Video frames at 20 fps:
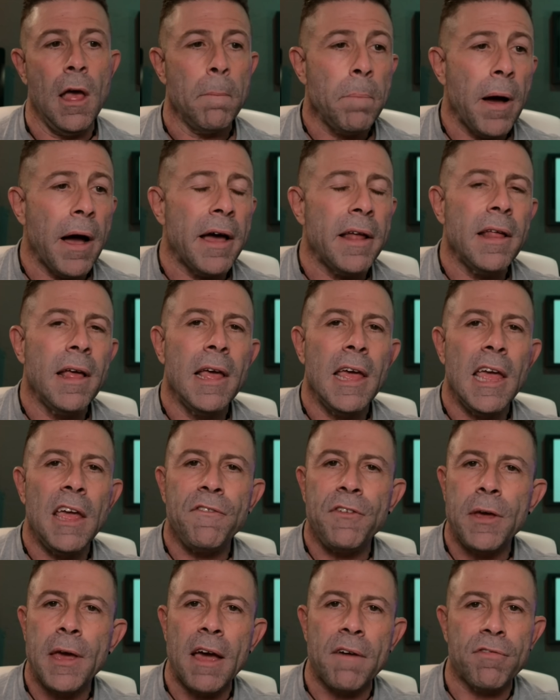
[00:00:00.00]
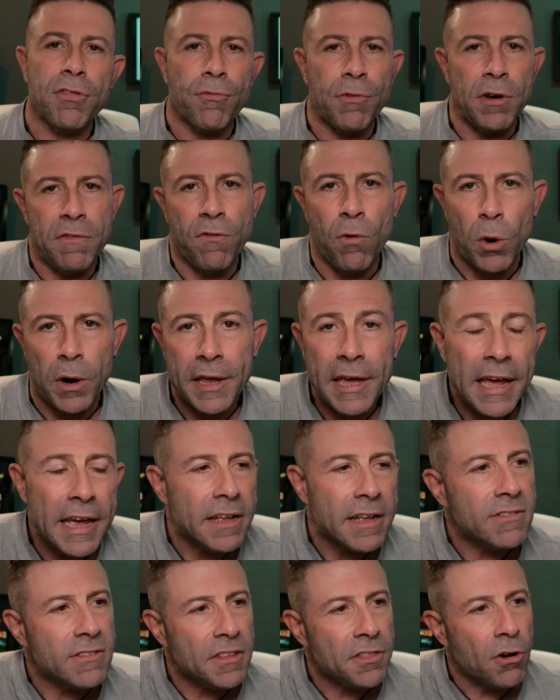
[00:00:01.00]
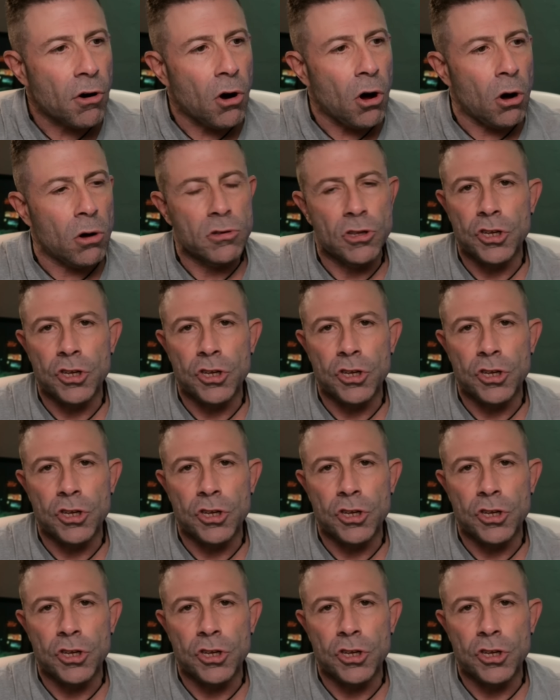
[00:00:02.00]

But if you have three, four kids and they're all